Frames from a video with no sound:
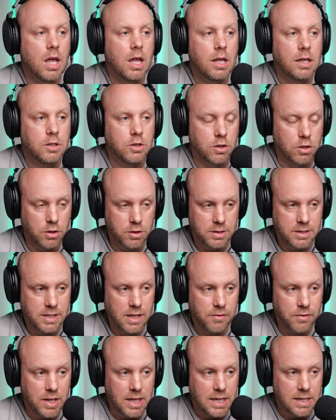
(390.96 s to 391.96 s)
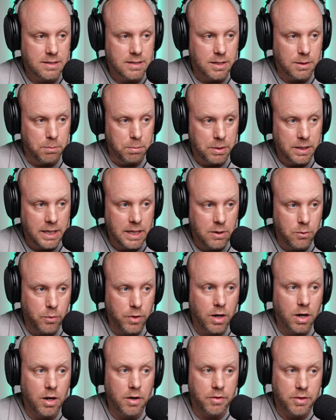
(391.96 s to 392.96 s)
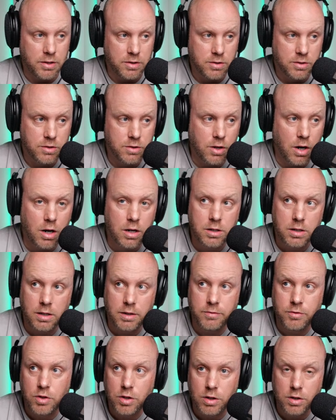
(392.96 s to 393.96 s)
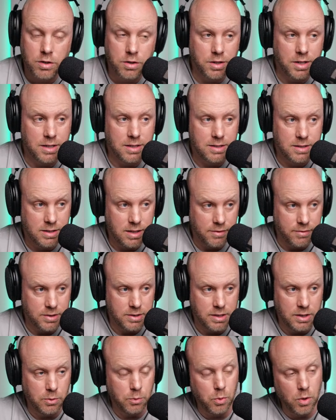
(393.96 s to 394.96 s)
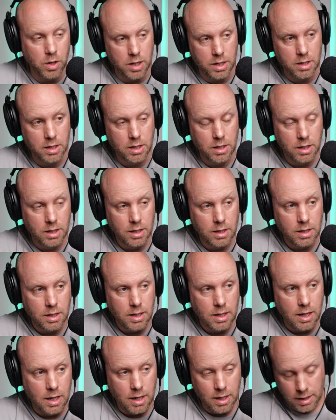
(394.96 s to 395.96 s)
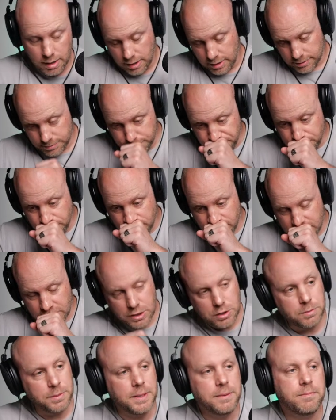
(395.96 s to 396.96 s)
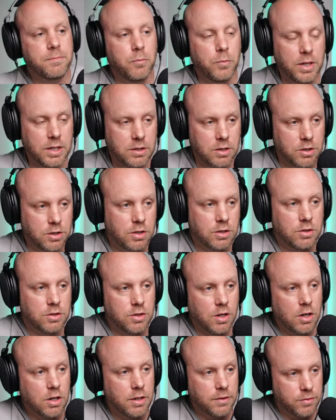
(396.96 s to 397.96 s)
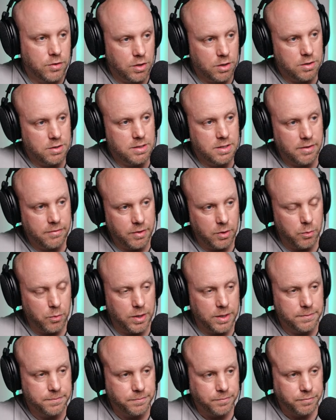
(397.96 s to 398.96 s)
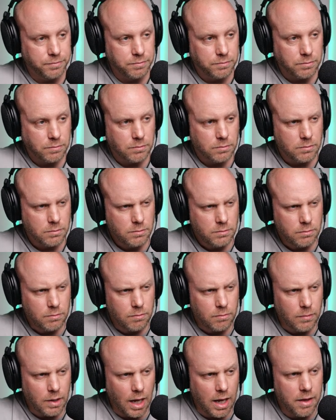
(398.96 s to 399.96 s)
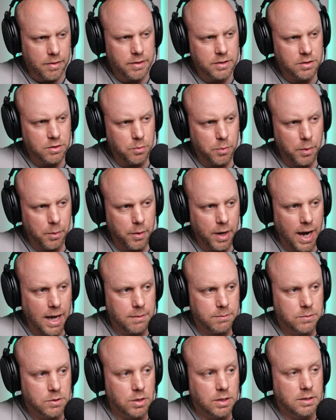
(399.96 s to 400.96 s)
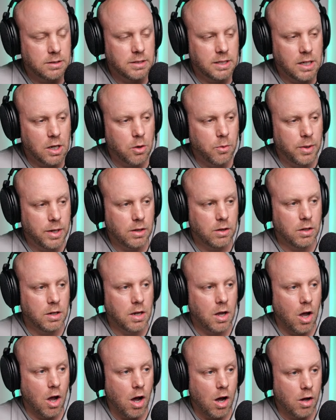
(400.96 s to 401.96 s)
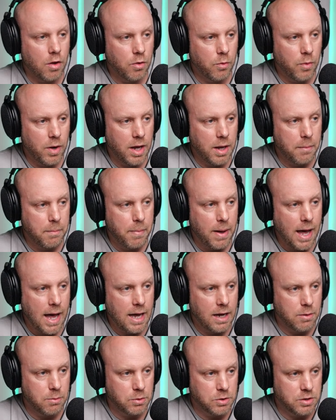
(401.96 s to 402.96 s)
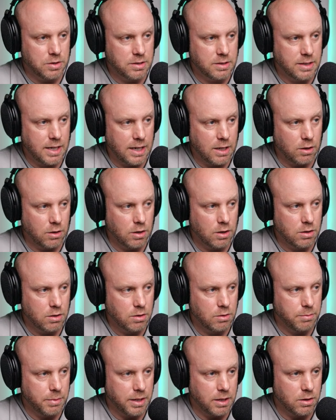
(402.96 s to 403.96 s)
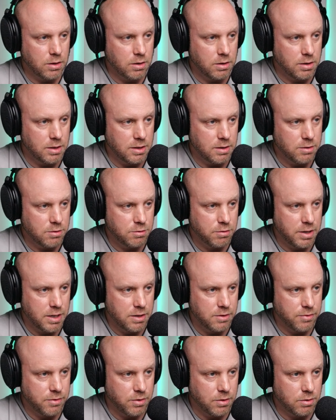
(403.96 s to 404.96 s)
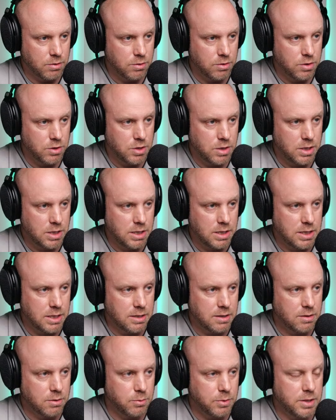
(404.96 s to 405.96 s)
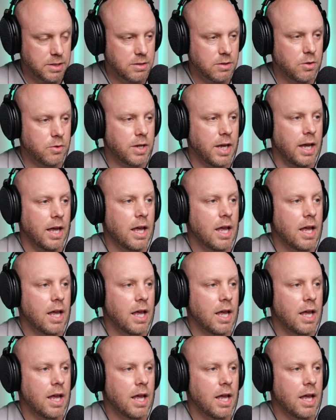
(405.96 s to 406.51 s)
Turn 70 is complete. We are at the start of turn 71. Excuse me. We're at the start of turn 71, and this is where we're at. So let's take a quick look on the way back, and we'll just take a look. Oh, my goodness. Transfer. Jeez Louise. Okay.